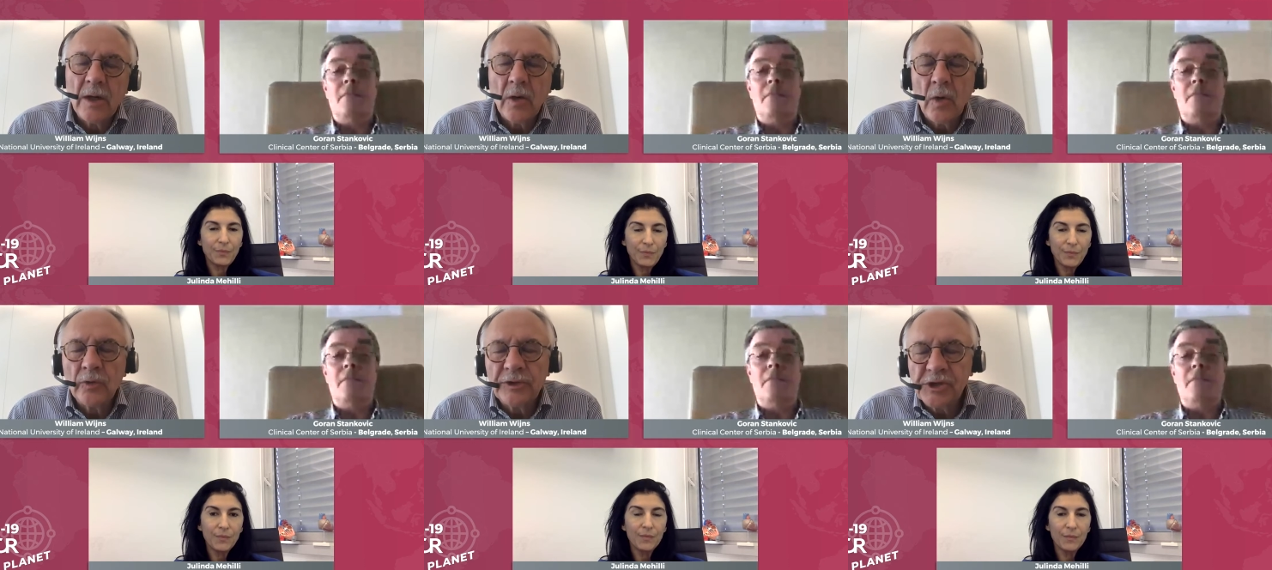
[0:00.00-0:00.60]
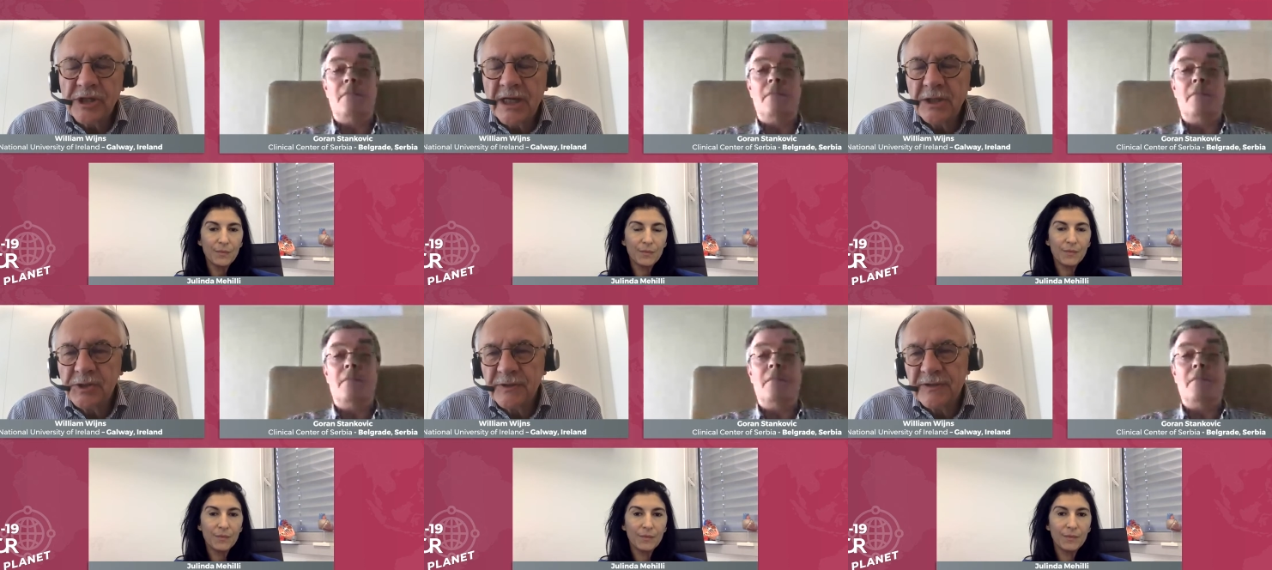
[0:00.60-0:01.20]
Speaker 1: all the
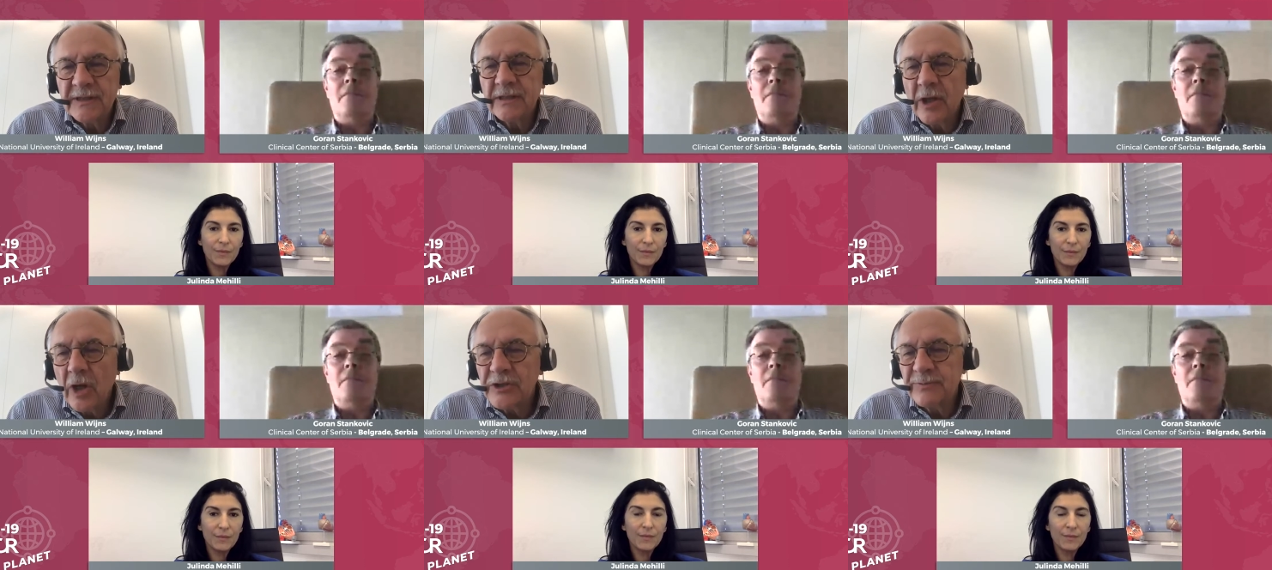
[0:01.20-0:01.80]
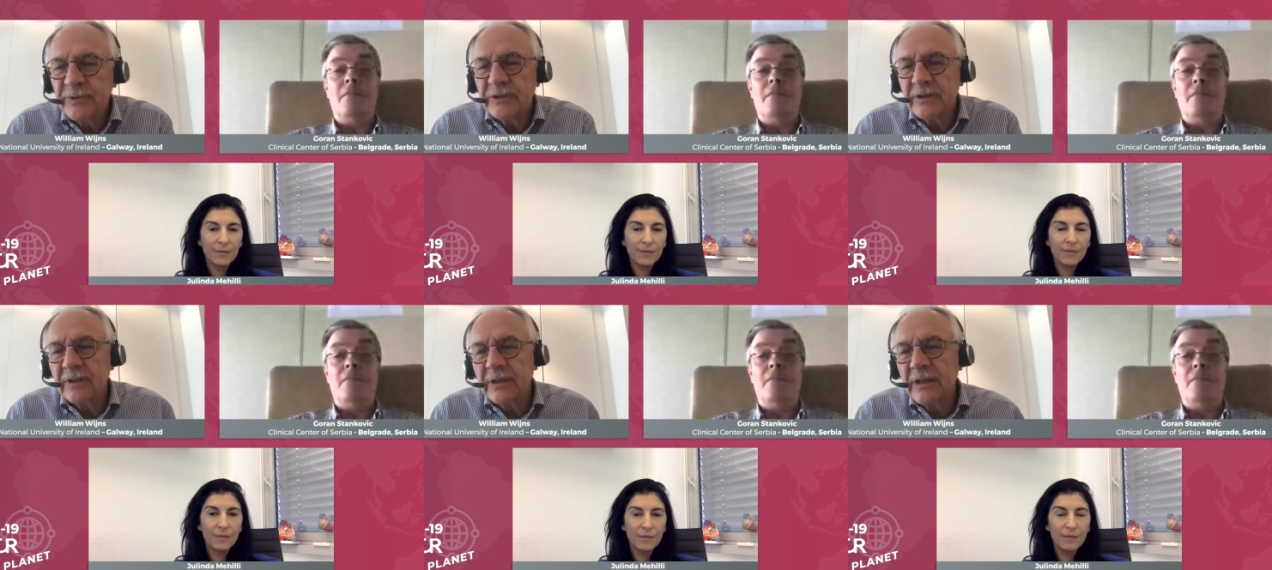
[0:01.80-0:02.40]
changes in the
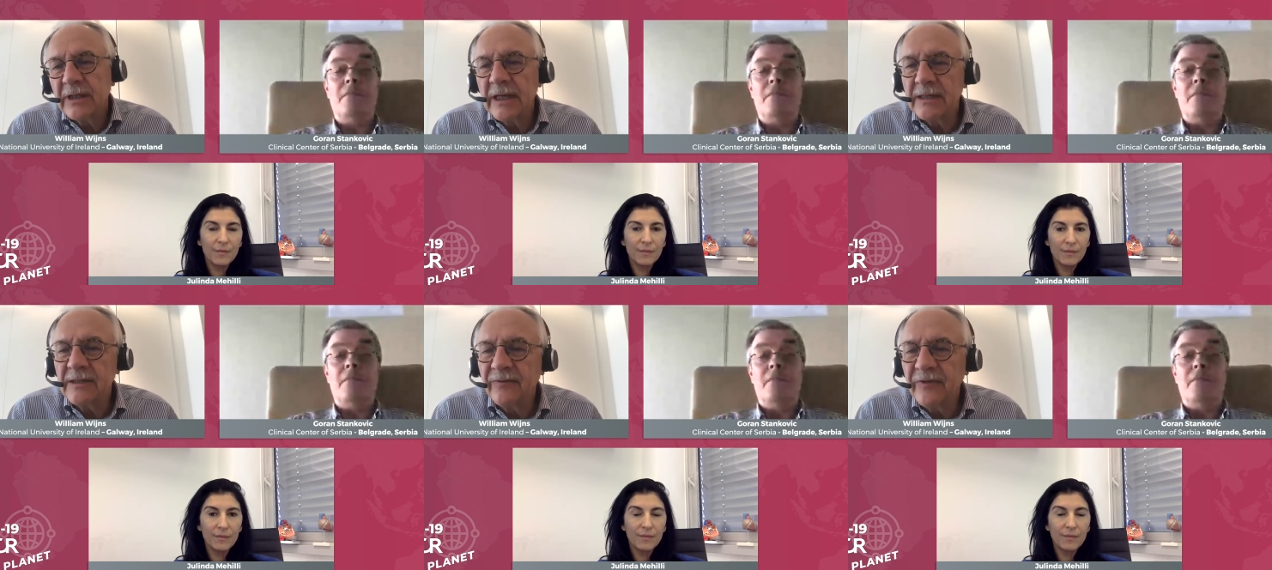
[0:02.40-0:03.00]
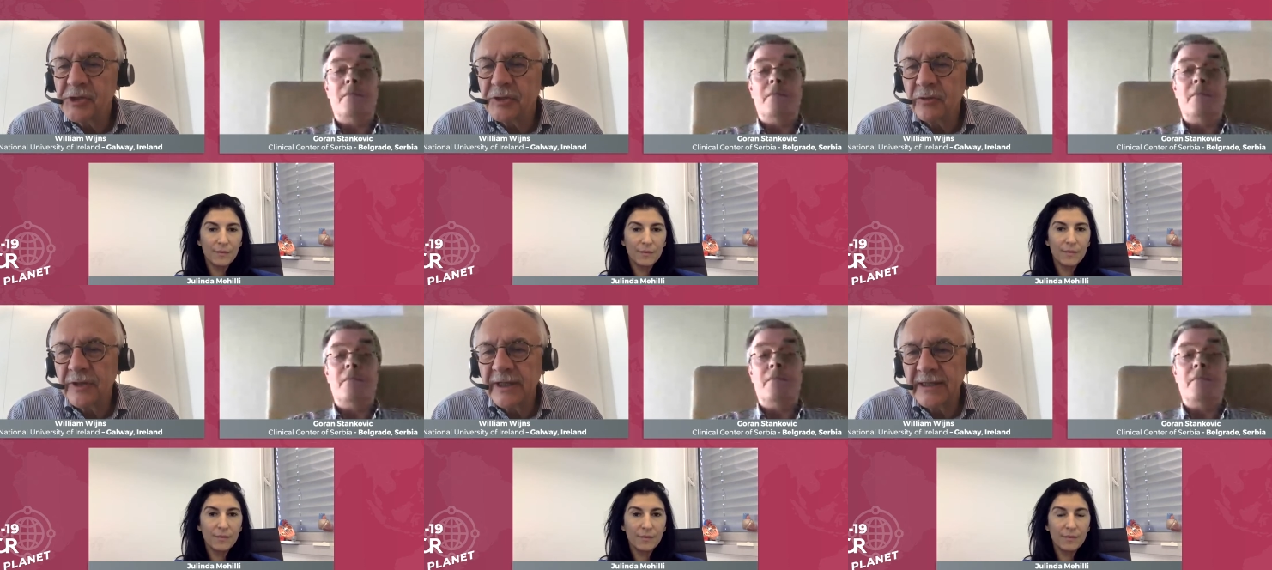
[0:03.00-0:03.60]
hospital and division
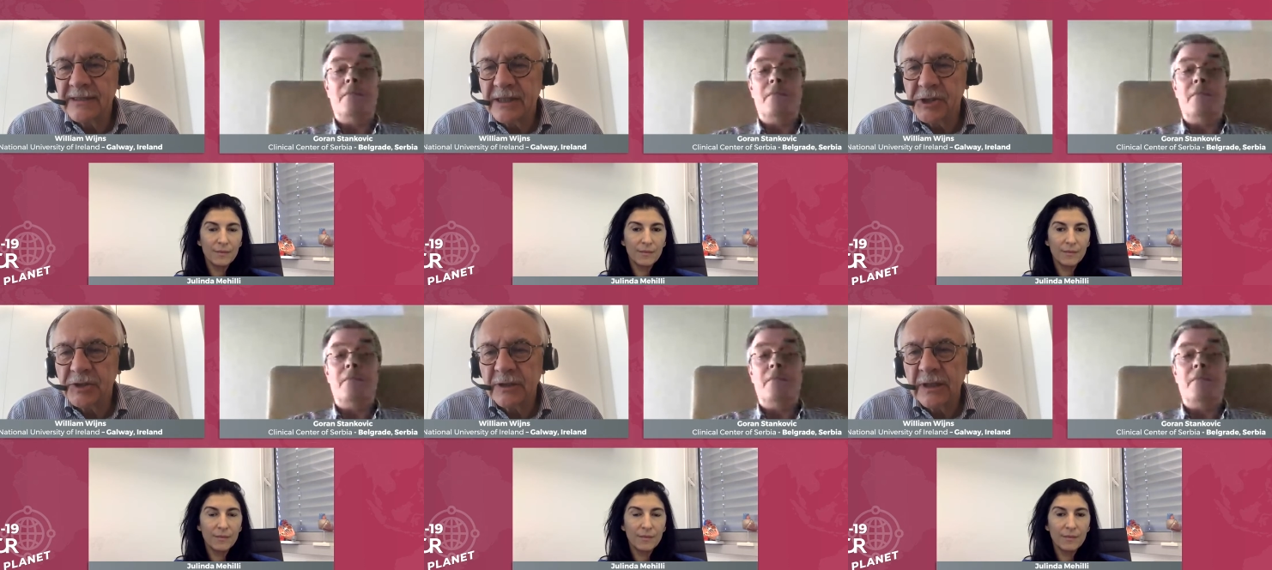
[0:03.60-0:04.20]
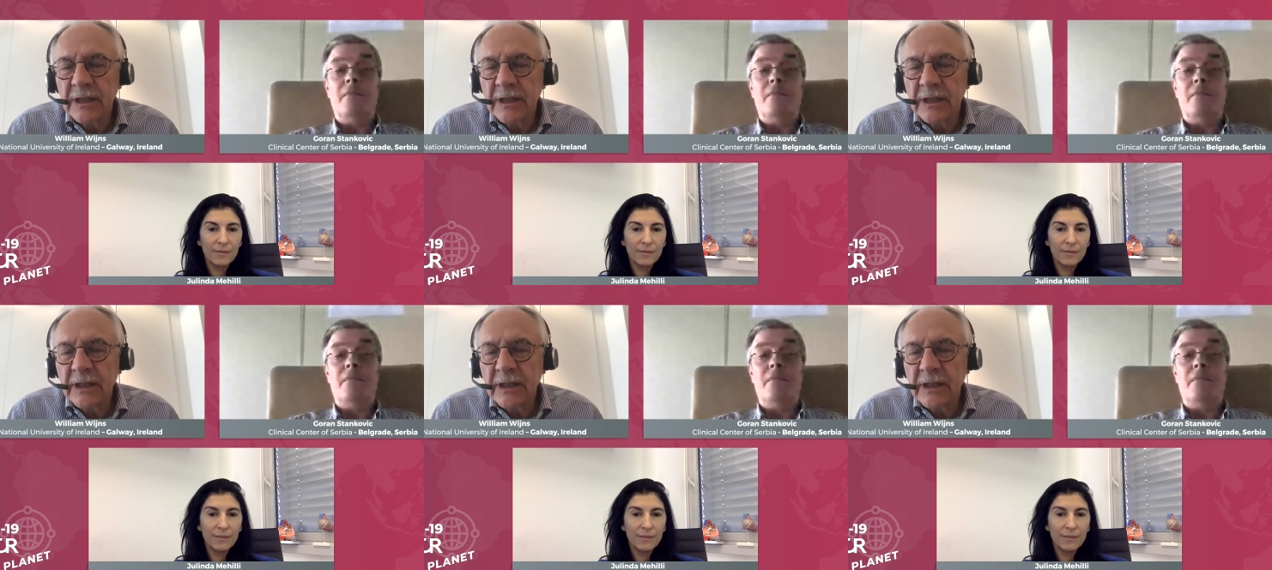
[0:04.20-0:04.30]
organization.